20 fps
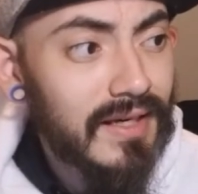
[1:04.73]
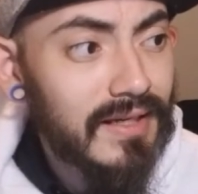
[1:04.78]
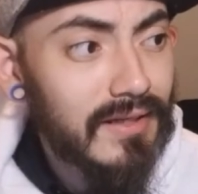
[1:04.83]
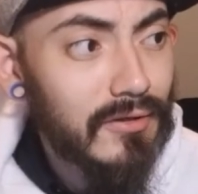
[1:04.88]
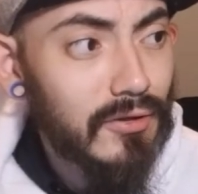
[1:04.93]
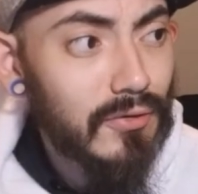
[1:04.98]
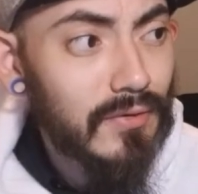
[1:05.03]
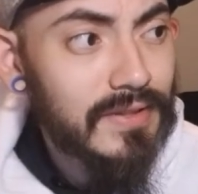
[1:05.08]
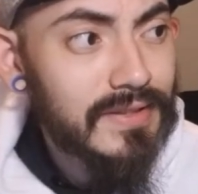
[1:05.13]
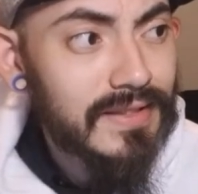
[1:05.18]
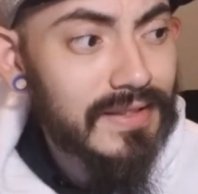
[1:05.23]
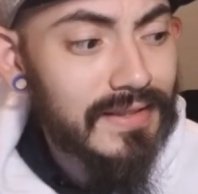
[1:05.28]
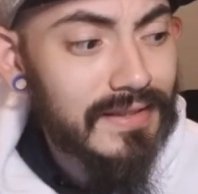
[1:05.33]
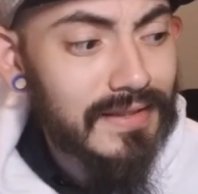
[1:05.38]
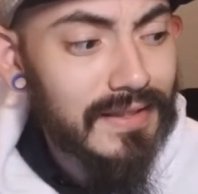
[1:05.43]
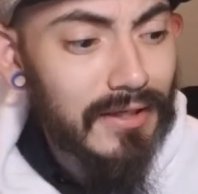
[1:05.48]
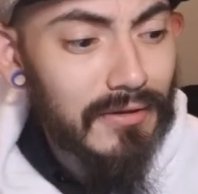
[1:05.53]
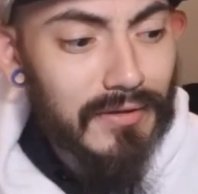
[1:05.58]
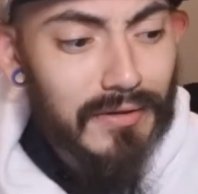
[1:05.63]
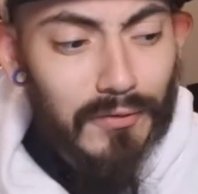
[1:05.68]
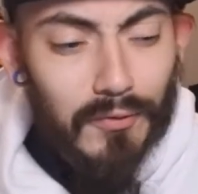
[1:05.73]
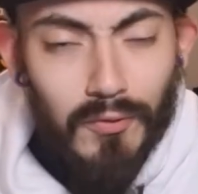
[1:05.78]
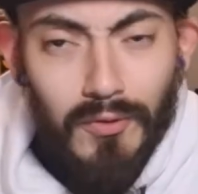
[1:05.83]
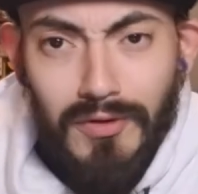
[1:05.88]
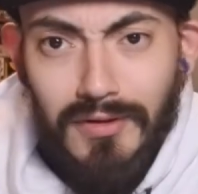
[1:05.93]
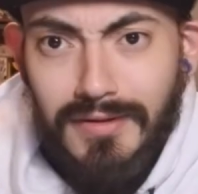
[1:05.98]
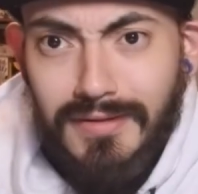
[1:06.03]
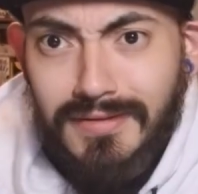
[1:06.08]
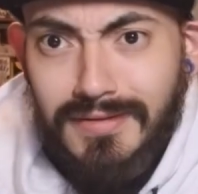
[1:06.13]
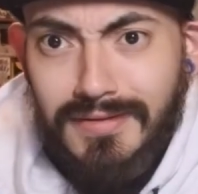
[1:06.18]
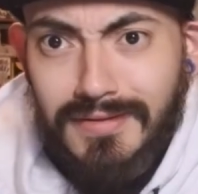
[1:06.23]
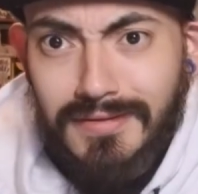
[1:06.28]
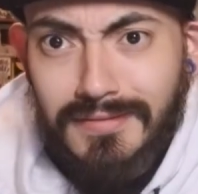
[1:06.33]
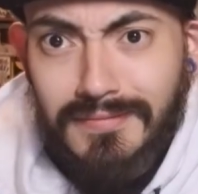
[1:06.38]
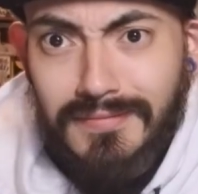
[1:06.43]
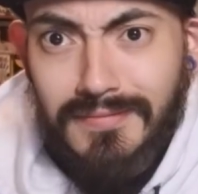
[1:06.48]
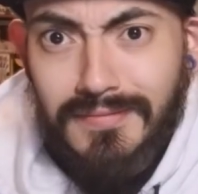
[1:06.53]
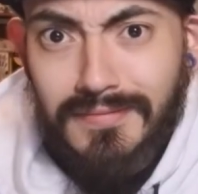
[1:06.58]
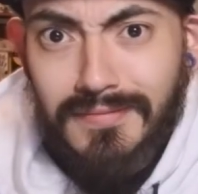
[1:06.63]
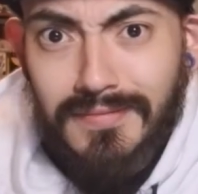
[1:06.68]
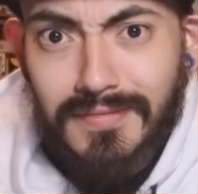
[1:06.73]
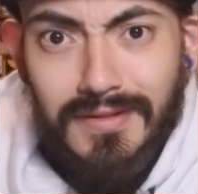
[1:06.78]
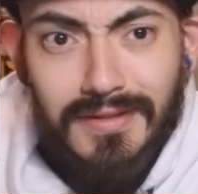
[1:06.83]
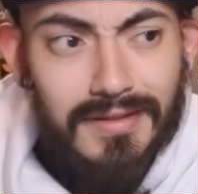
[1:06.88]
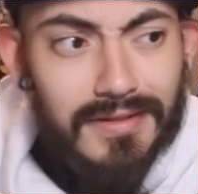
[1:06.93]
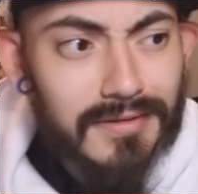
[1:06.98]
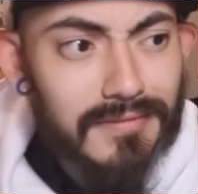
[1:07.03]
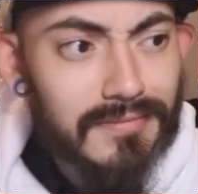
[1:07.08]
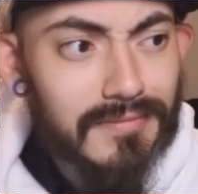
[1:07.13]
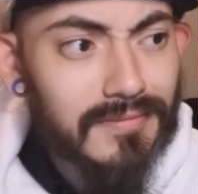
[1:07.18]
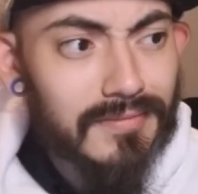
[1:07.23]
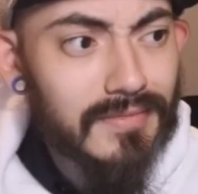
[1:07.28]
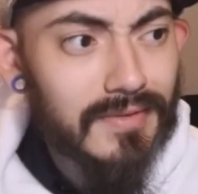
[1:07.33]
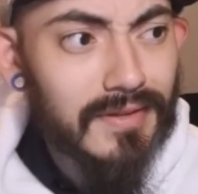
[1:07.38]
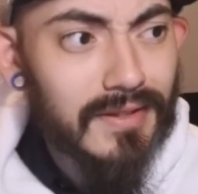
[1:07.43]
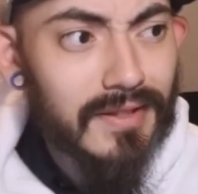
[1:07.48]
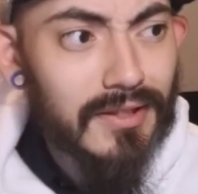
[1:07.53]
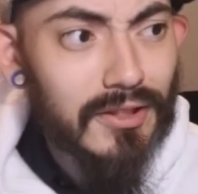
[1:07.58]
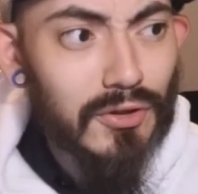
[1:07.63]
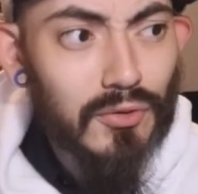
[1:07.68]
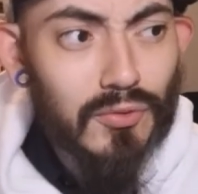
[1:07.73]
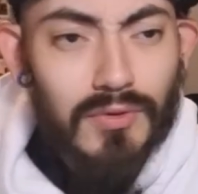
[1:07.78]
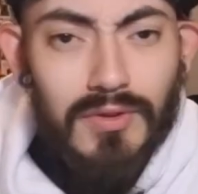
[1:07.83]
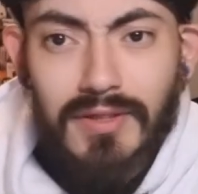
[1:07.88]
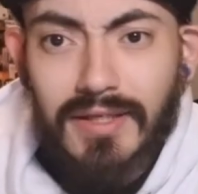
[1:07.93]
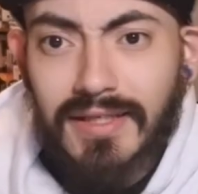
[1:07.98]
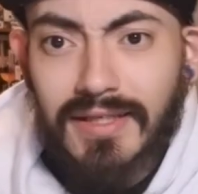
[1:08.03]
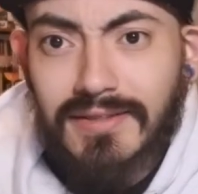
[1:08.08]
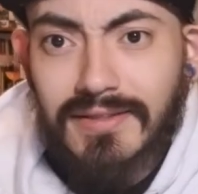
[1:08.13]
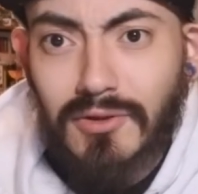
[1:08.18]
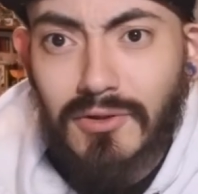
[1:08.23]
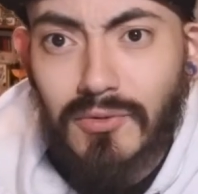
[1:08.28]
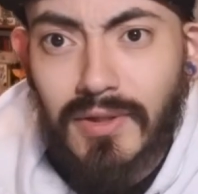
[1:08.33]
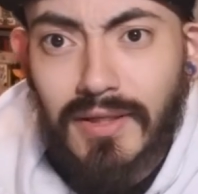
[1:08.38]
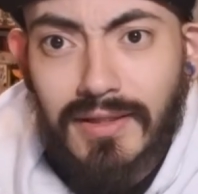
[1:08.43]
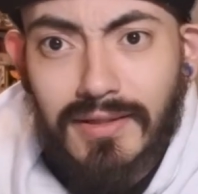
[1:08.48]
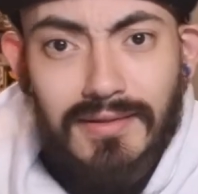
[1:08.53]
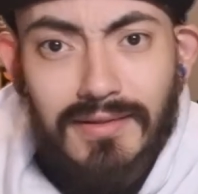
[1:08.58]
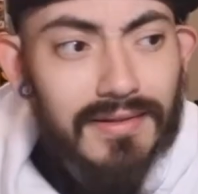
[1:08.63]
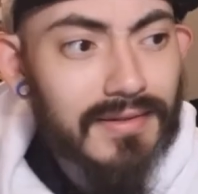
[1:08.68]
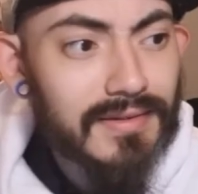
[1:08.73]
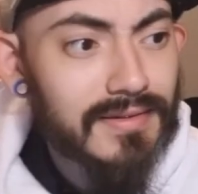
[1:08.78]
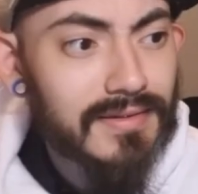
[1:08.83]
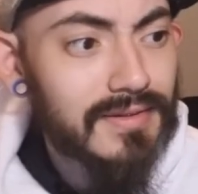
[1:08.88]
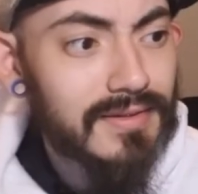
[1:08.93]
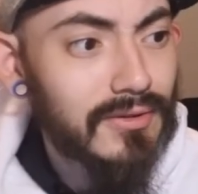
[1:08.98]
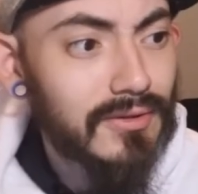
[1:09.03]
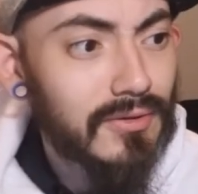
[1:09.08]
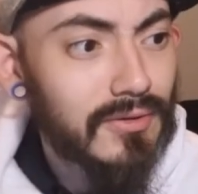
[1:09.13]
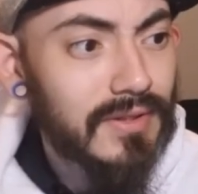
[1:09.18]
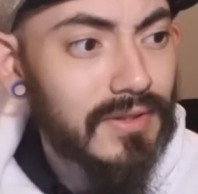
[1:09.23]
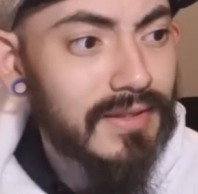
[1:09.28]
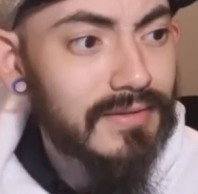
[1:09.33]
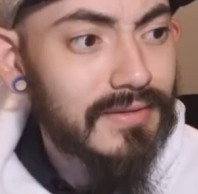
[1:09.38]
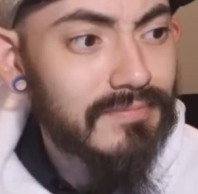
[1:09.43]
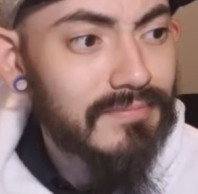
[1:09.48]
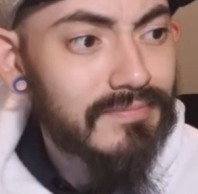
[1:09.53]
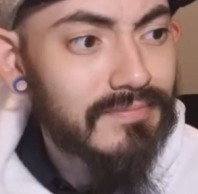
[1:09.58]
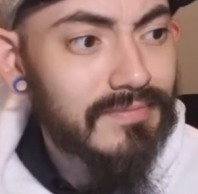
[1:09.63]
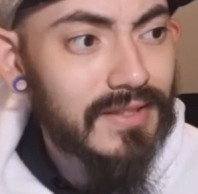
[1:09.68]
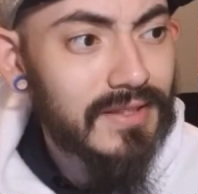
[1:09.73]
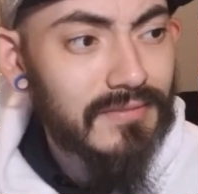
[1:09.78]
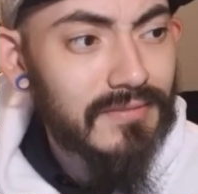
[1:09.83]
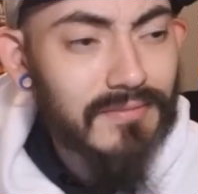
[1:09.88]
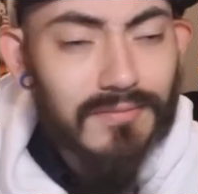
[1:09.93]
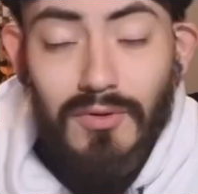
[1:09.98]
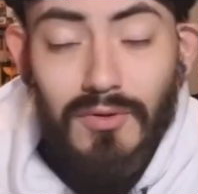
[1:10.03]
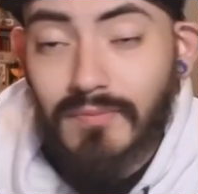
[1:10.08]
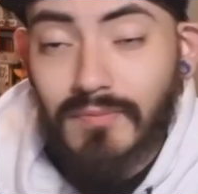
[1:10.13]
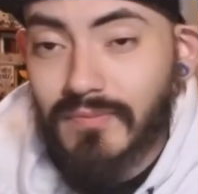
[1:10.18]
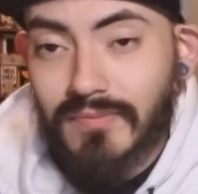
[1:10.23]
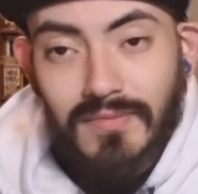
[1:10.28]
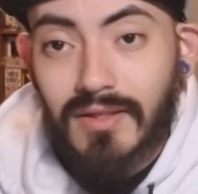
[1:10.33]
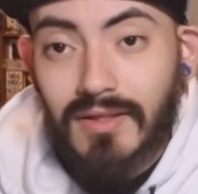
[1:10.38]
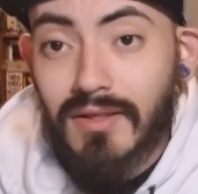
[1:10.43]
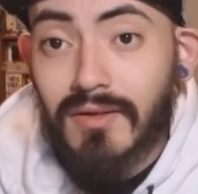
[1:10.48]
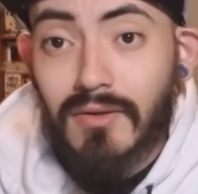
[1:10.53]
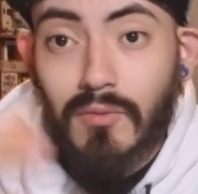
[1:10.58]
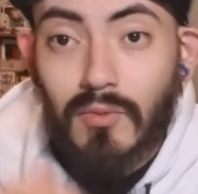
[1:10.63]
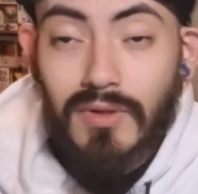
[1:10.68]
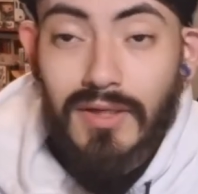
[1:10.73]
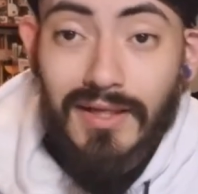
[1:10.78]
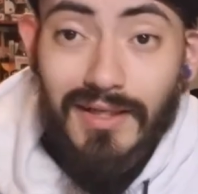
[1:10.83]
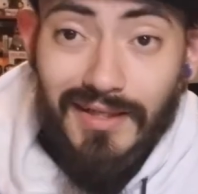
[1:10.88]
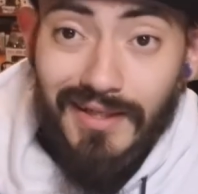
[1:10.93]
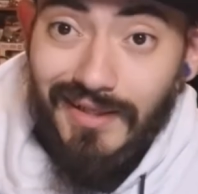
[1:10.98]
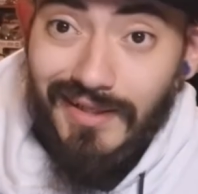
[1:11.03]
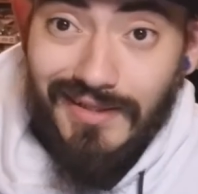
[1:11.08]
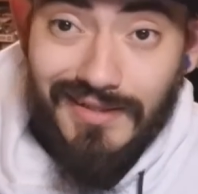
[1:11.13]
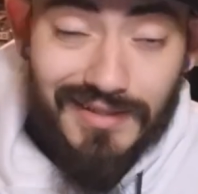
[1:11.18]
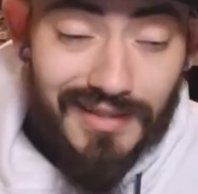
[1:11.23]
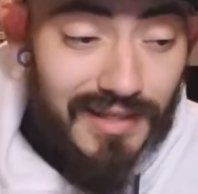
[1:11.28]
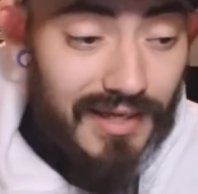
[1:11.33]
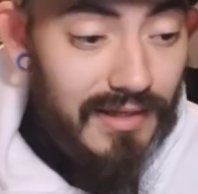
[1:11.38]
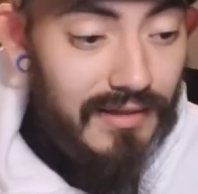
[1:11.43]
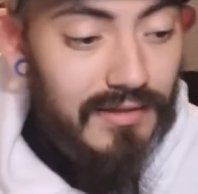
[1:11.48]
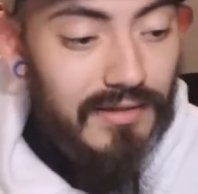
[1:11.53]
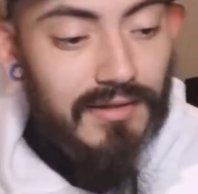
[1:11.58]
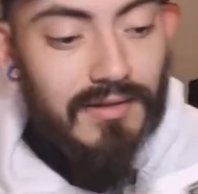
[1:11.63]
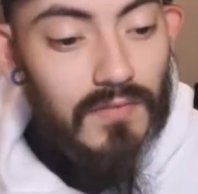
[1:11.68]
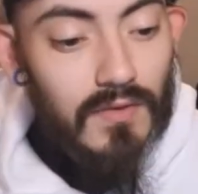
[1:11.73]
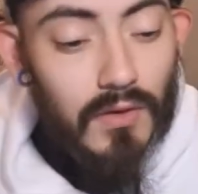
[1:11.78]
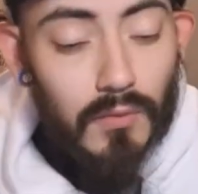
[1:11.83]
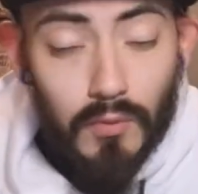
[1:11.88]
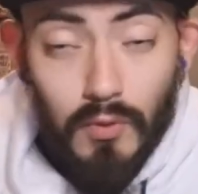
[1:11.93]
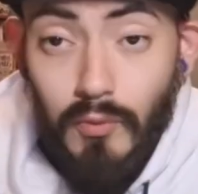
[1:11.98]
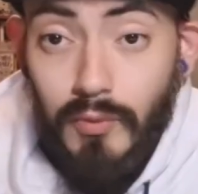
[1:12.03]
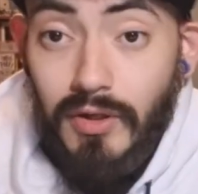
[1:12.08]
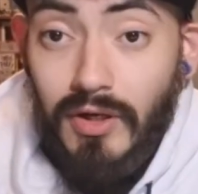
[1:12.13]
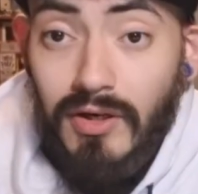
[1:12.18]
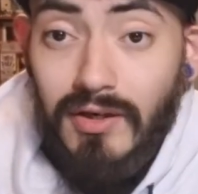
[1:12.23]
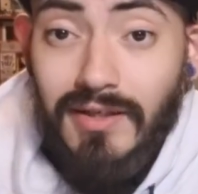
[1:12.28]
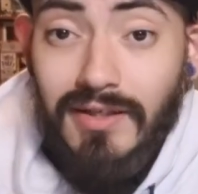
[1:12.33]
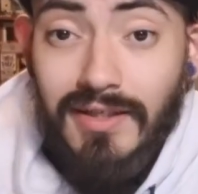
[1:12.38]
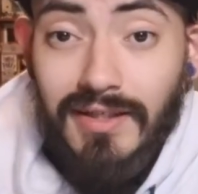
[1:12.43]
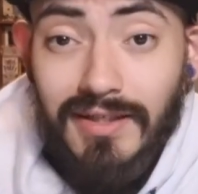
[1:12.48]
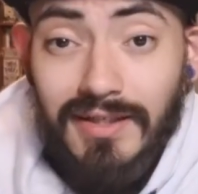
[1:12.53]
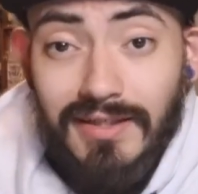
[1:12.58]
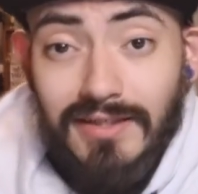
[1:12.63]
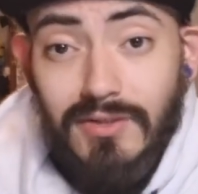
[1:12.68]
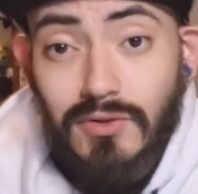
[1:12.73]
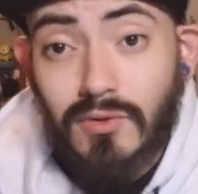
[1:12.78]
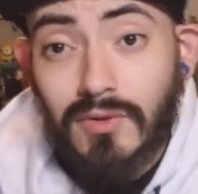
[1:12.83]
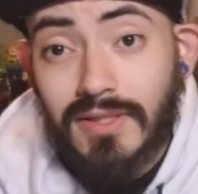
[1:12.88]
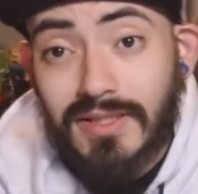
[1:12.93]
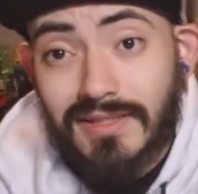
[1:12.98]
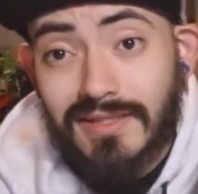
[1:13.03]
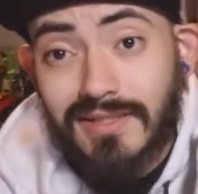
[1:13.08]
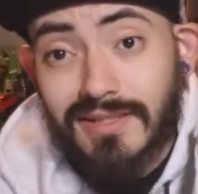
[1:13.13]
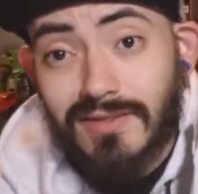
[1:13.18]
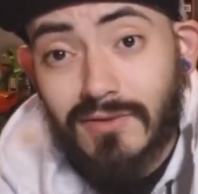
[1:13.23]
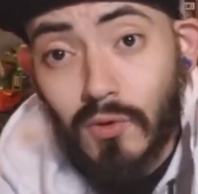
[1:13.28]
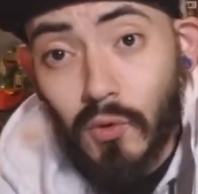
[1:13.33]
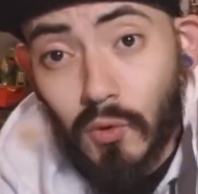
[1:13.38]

I don't know exactly how that works. Um, how do you guess correctly and still get 10? Well, we're not going to get into that. What we are going to get into is these